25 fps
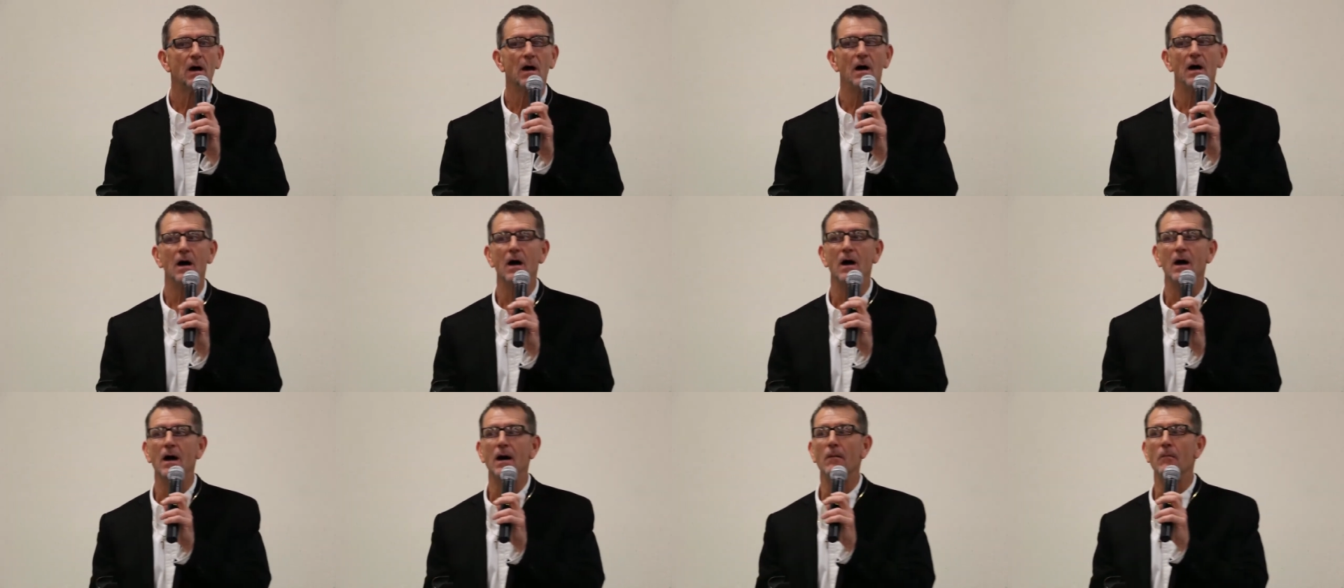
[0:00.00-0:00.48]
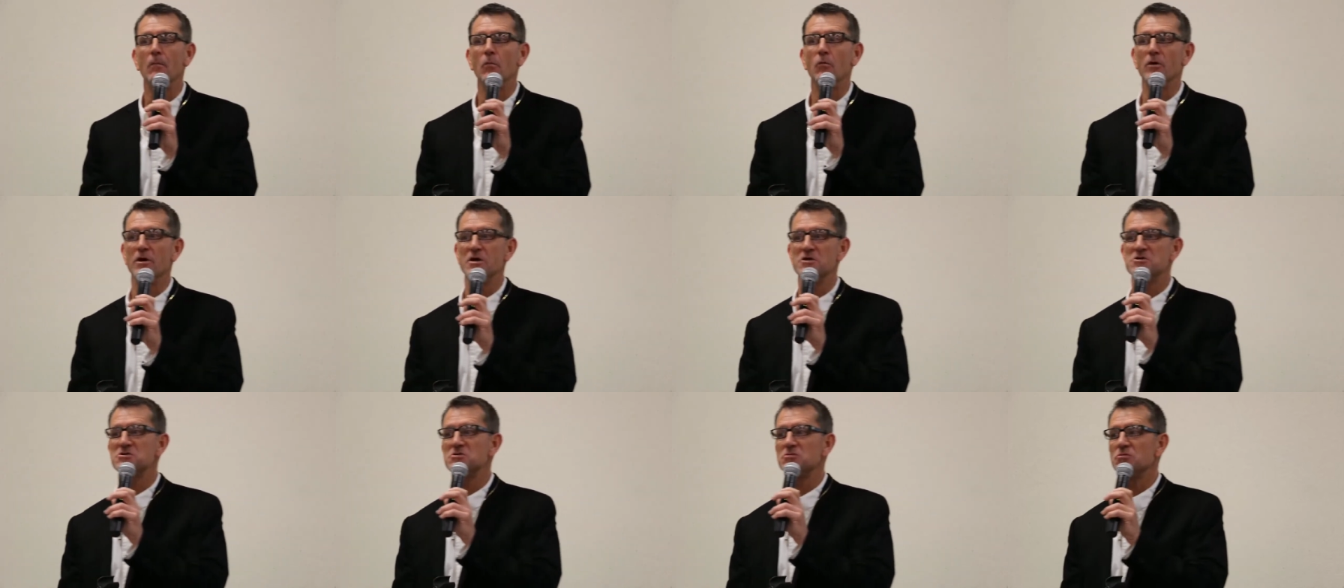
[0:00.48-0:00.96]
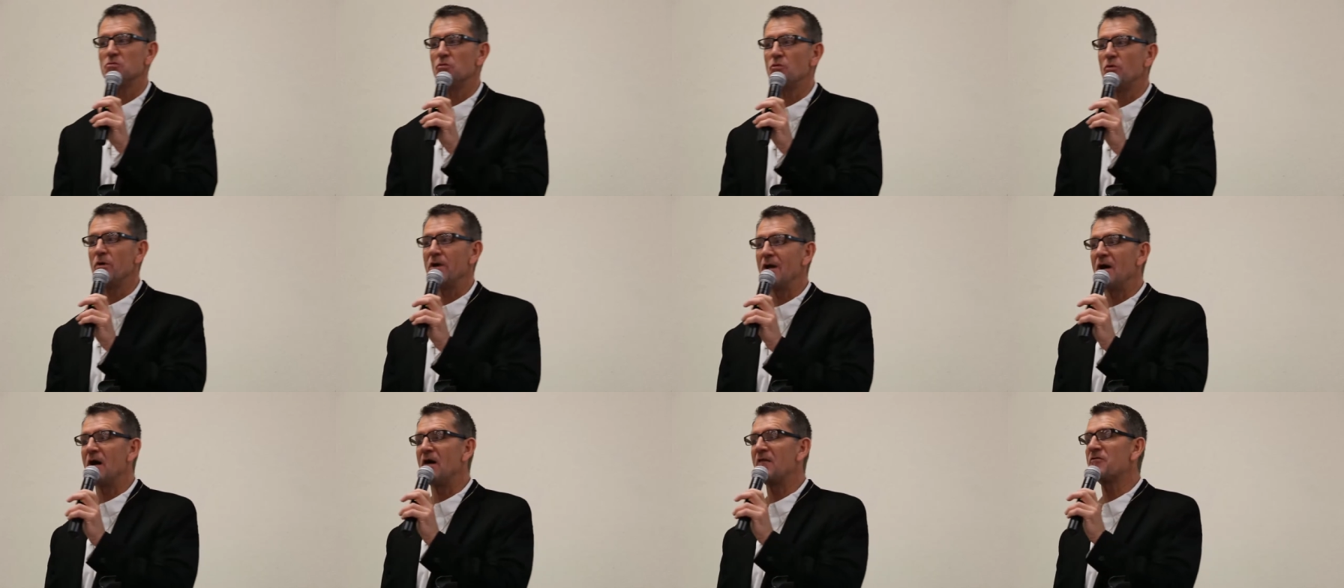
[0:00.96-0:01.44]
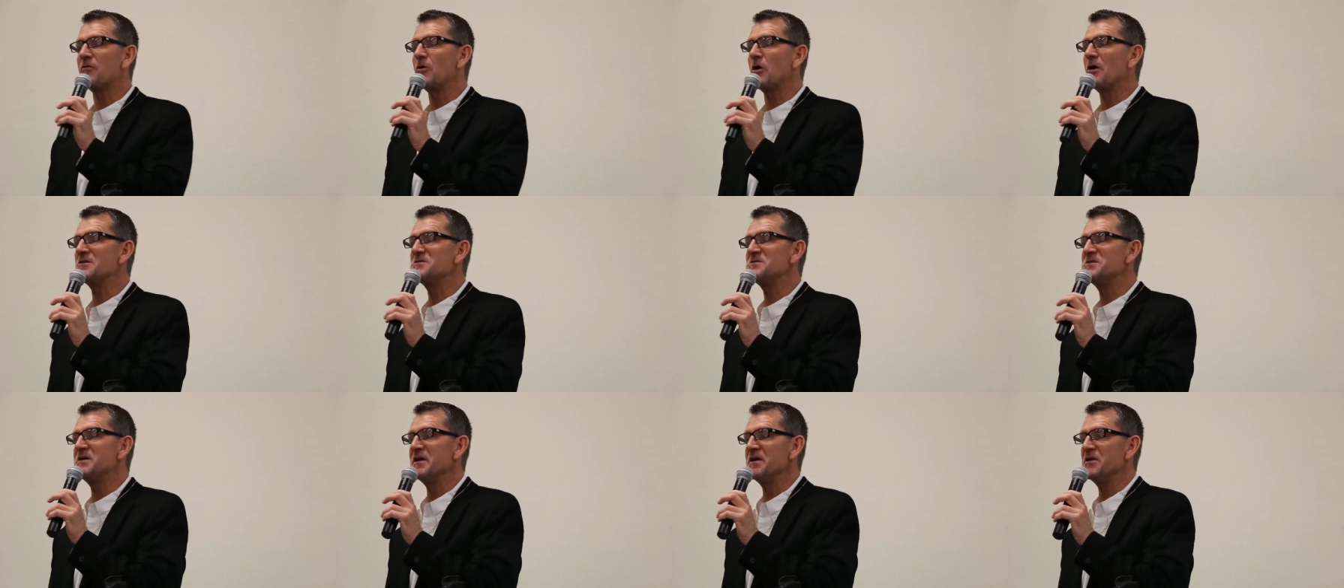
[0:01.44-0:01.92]
um, which we offer
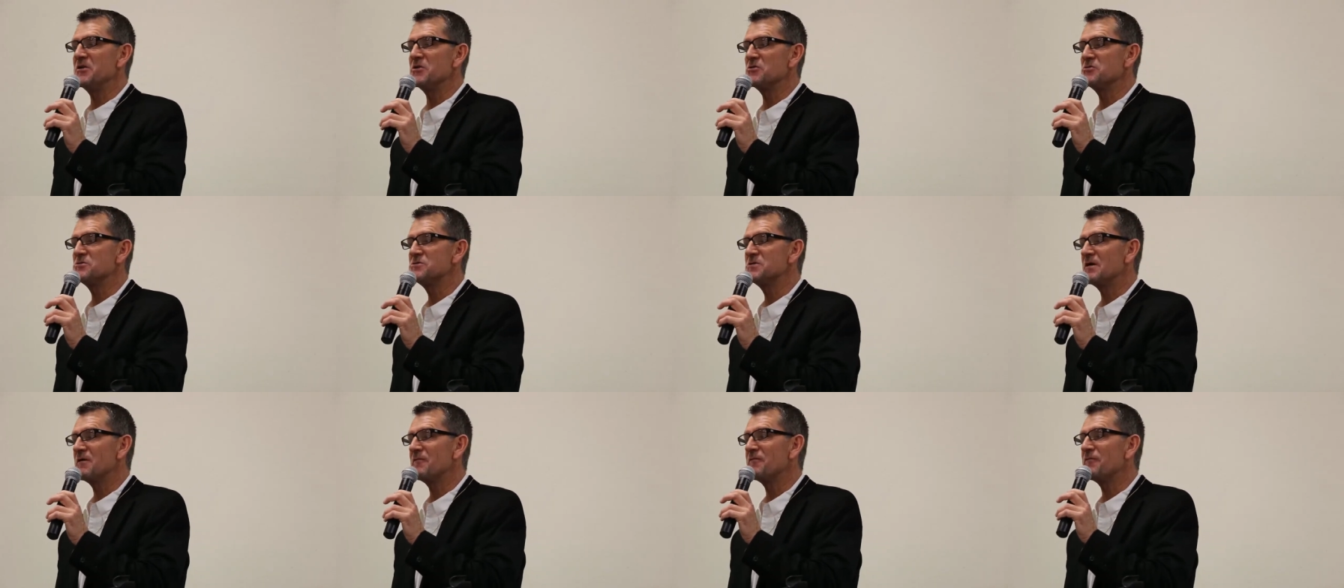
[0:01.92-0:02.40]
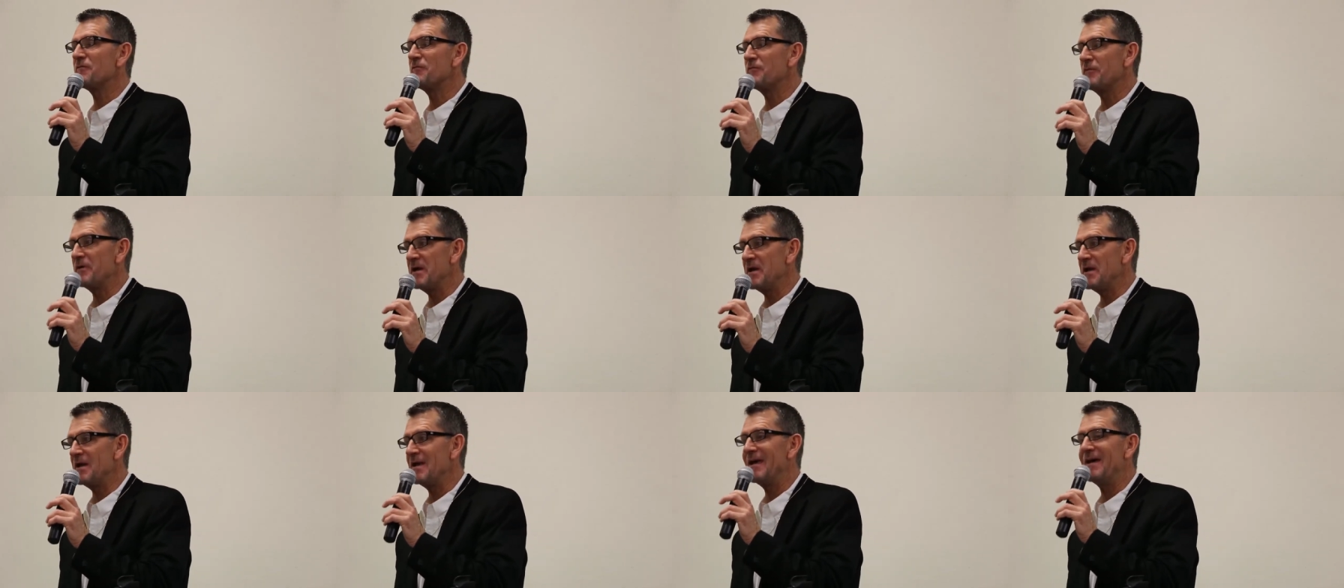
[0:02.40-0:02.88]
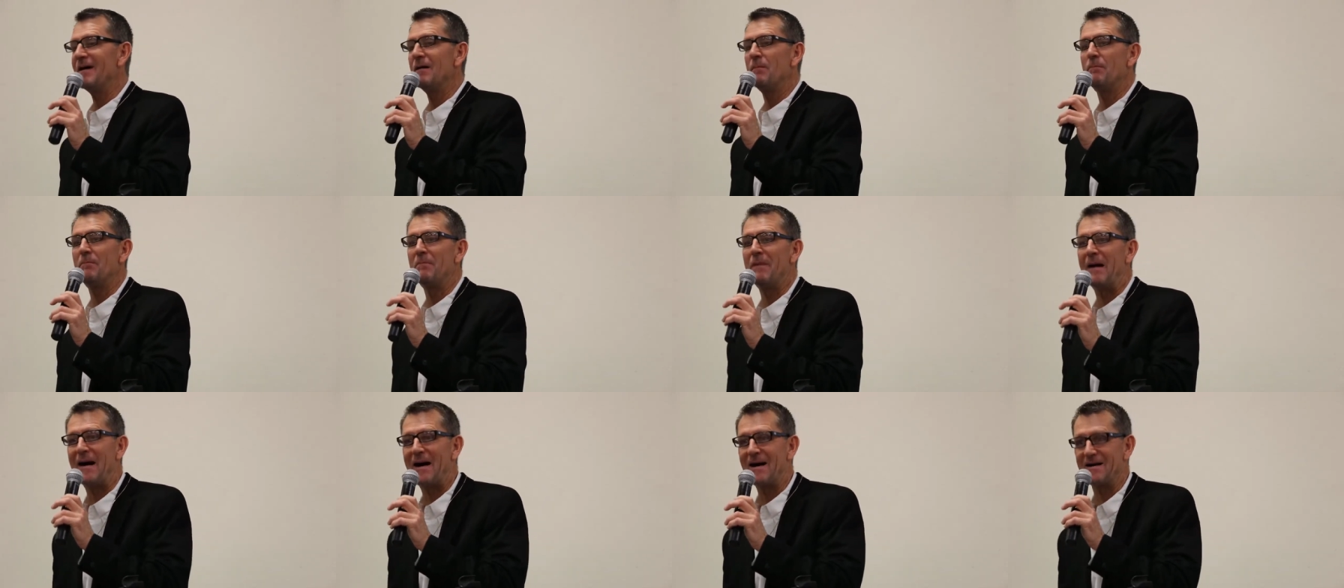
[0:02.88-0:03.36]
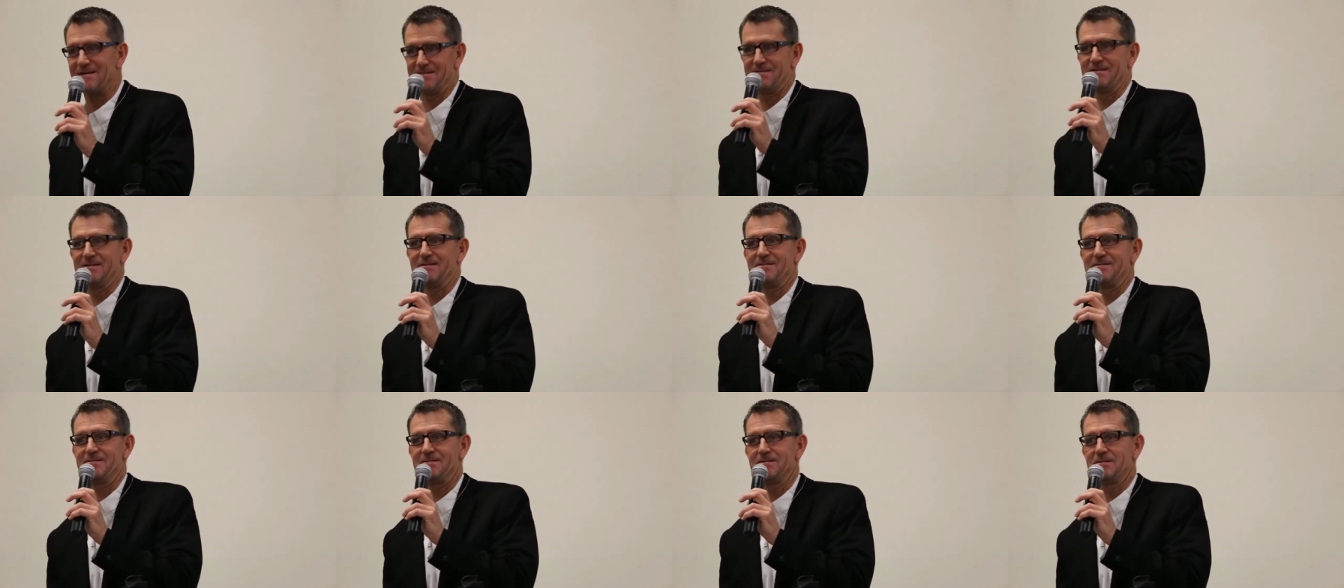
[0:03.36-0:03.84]
our seniors free
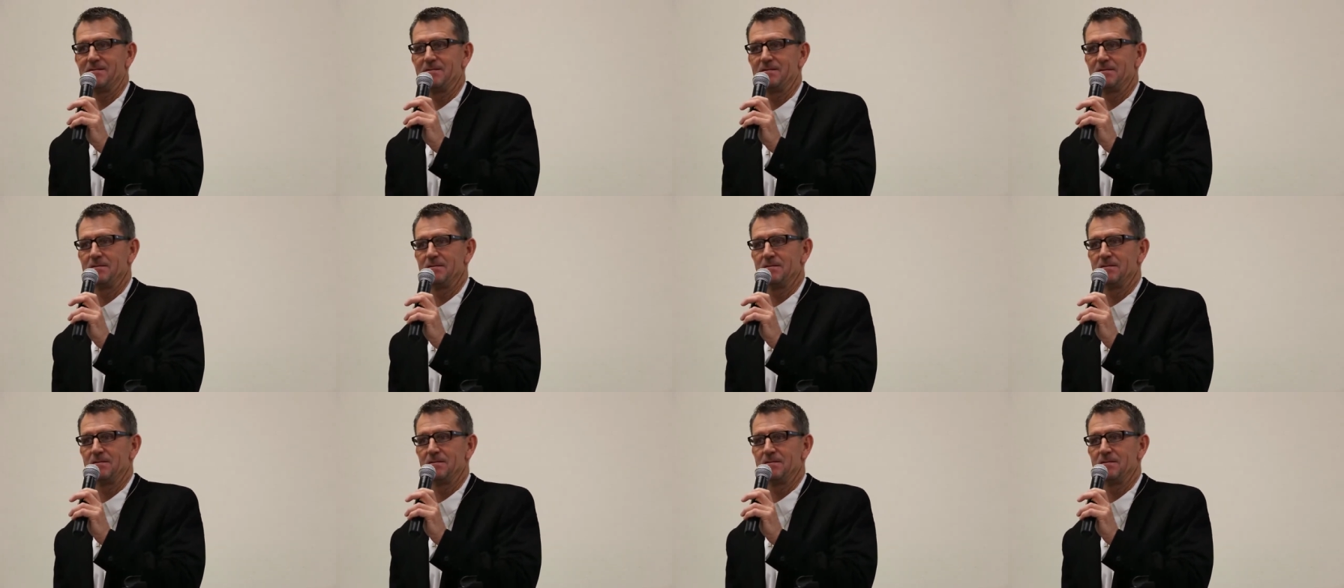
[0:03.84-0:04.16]
boxes.